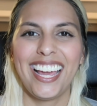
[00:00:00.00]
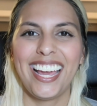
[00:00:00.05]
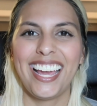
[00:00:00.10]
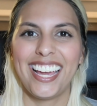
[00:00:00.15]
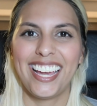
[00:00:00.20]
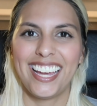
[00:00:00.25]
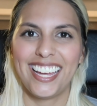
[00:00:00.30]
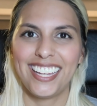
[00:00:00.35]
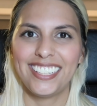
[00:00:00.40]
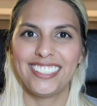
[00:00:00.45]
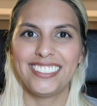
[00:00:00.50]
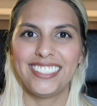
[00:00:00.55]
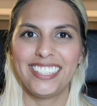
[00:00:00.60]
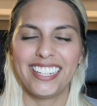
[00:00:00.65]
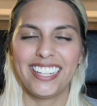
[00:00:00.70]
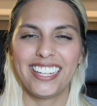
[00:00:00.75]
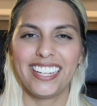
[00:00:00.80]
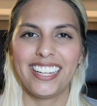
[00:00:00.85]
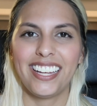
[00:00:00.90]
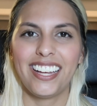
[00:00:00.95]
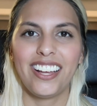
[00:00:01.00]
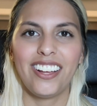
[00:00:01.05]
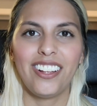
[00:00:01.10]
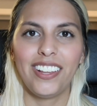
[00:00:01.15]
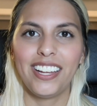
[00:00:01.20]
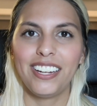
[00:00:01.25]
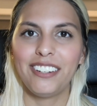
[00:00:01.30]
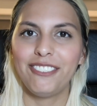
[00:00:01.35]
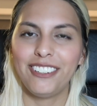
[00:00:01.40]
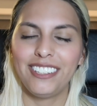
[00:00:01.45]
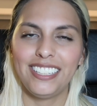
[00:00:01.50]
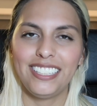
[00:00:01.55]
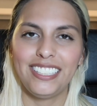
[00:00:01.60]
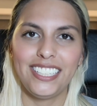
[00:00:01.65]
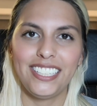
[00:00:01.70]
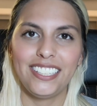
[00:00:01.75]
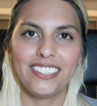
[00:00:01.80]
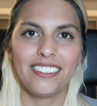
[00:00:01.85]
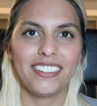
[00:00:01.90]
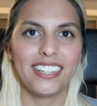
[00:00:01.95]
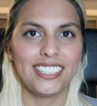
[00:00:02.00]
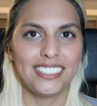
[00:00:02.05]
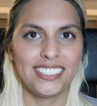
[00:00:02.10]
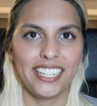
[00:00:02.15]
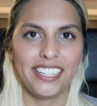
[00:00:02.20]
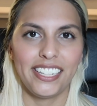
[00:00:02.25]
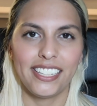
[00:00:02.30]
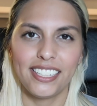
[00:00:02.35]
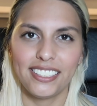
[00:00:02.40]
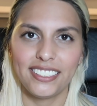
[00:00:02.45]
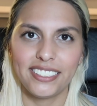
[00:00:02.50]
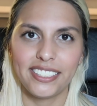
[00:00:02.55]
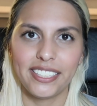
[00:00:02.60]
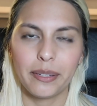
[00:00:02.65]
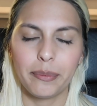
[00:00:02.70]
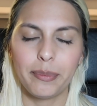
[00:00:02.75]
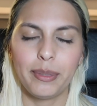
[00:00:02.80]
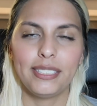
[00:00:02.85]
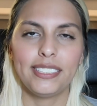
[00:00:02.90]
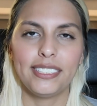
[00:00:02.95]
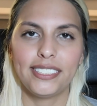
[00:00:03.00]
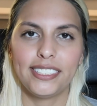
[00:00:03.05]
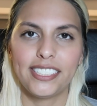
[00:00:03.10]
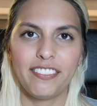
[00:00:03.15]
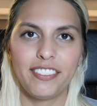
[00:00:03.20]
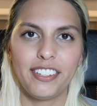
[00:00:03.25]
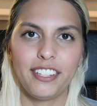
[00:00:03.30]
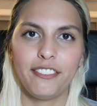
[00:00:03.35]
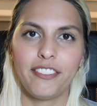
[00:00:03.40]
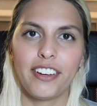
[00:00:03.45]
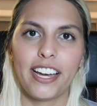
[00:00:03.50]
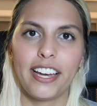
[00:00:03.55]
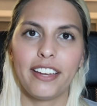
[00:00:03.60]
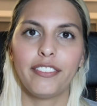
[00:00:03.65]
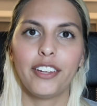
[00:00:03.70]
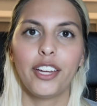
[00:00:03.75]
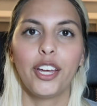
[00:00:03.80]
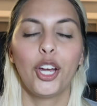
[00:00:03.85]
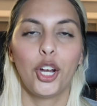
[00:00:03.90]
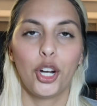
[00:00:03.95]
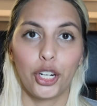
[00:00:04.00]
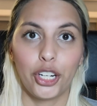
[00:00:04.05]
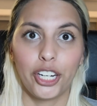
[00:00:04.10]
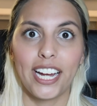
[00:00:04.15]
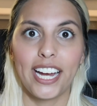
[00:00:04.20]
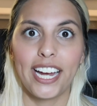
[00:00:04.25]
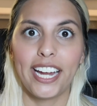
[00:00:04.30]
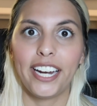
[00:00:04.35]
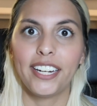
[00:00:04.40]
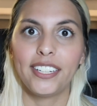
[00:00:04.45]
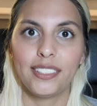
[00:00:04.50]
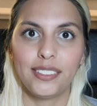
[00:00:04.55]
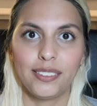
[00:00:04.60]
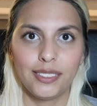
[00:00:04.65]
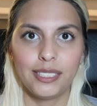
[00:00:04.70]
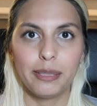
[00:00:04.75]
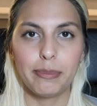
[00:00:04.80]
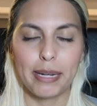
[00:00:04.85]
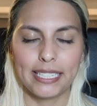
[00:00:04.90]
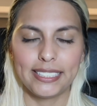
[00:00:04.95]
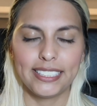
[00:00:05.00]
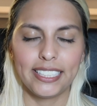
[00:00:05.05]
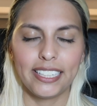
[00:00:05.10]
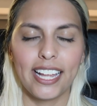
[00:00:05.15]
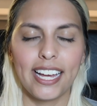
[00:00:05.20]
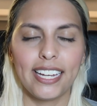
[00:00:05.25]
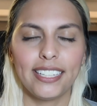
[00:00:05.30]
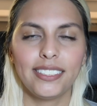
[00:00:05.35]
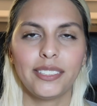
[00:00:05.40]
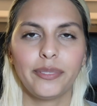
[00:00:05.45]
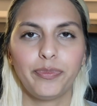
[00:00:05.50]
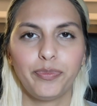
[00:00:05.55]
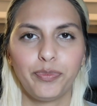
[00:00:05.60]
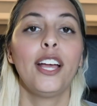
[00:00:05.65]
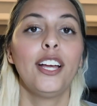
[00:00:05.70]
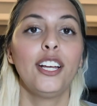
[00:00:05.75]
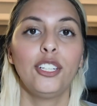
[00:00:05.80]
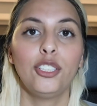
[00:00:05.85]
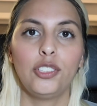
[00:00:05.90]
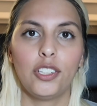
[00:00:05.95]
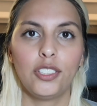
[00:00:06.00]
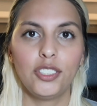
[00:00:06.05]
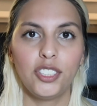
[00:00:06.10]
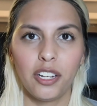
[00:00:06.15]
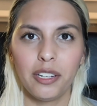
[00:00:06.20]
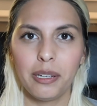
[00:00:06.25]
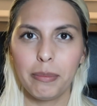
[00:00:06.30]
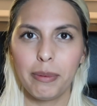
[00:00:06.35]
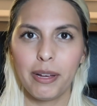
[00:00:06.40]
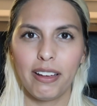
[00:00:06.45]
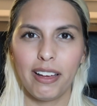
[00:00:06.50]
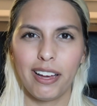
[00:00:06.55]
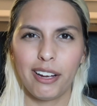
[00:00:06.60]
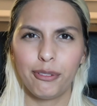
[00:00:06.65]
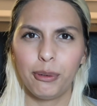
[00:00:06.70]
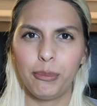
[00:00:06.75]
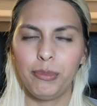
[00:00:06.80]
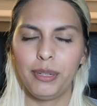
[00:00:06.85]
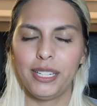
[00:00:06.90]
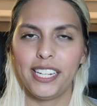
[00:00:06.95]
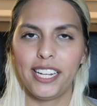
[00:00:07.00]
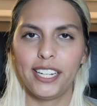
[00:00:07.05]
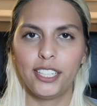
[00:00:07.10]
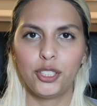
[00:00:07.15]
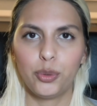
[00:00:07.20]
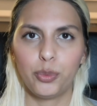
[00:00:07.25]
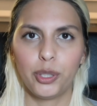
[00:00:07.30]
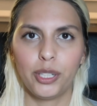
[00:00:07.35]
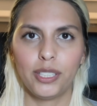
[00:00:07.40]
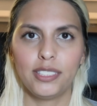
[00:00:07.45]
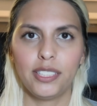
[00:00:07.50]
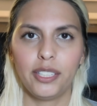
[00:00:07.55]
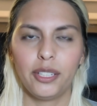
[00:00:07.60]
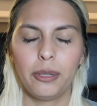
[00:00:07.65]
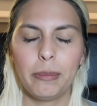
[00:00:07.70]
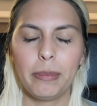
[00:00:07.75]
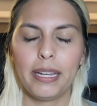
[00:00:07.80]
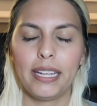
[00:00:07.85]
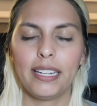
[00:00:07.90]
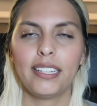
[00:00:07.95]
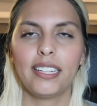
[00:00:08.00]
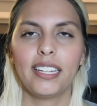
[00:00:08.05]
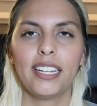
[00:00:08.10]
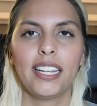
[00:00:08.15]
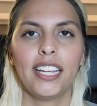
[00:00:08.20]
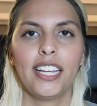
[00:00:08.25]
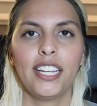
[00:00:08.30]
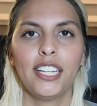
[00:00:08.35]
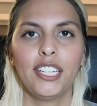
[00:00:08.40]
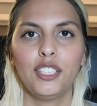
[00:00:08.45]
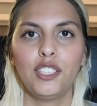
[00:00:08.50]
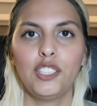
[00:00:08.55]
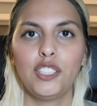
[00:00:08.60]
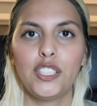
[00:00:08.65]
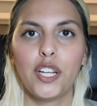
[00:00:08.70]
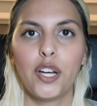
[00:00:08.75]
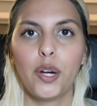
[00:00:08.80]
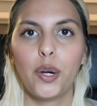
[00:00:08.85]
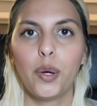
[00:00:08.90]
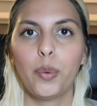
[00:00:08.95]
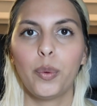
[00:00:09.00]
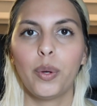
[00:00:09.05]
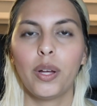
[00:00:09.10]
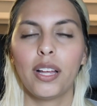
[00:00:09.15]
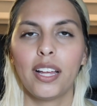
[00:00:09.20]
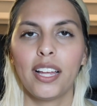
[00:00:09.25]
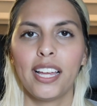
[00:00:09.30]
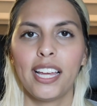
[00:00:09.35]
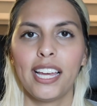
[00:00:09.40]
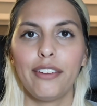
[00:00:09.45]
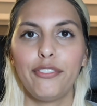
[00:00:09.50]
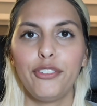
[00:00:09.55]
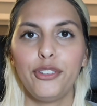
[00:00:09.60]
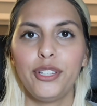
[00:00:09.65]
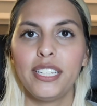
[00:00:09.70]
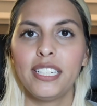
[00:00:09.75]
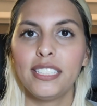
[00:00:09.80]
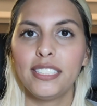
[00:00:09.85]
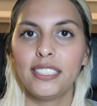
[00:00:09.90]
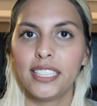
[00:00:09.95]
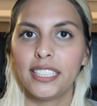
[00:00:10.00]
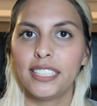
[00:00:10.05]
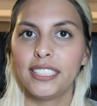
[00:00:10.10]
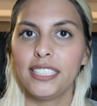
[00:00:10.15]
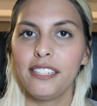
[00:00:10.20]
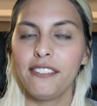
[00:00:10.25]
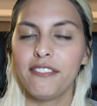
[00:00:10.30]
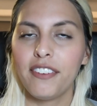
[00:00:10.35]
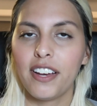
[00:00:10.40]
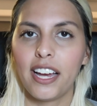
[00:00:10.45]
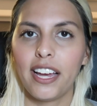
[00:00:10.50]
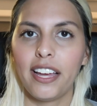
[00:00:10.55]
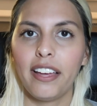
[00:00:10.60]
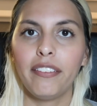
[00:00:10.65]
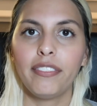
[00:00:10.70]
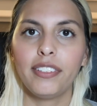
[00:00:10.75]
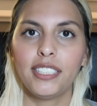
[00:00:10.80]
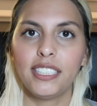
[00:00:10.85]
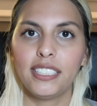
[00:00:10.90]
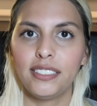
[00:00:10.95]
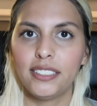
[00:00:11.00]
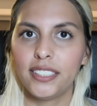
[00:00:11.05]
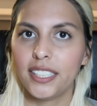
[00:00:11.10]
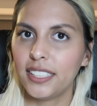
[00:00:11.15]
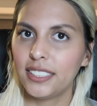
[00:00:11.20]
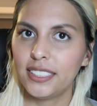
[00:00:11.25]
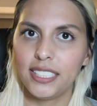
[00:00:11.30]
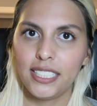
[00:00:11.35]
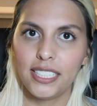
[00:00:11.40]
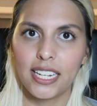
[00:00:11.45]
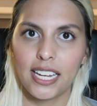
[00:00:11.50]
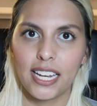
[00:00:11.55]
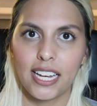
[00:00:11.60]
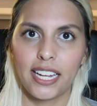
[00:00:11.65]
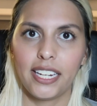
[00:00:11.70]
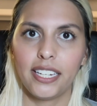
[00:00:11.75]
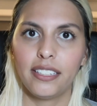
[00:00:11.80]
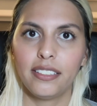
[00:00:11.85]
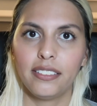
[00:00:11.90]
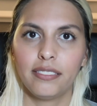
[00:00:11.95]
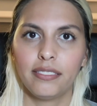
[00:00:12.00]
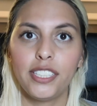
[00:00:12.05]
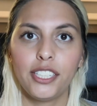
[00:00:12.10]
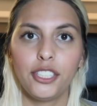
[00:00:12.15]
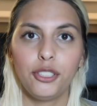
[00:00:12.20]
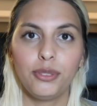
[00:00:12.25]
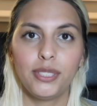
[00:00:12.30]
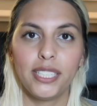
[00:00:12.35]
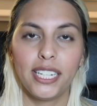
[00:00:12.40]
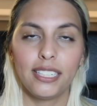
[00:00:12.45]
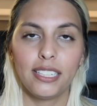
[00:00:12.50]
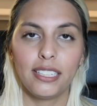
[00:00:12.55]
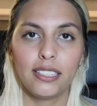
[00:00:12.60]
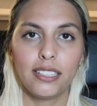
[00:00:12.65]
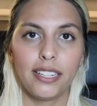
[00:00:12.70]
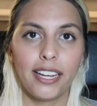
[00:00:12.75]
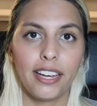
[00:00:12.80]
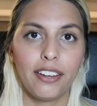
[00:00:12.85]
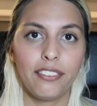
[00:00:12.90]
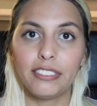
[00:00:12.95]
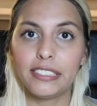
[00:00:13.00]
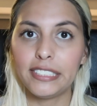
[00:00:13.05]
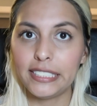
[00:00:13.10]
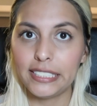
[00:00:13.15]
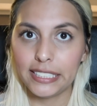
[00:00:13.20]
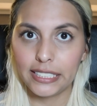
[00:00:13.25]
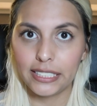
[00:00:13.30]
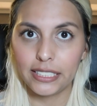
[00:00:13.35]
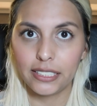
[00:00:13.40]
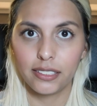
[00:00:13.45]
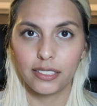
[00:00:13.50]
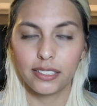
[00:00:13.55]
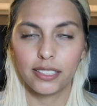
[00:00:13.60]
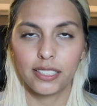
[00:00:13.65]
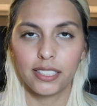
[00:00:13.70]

And all I really need on that second exam is a 75 or higher to pass the class. So I'll talk about how remediation works a little bit. So if you get a 65 to 69, then you technically have a D.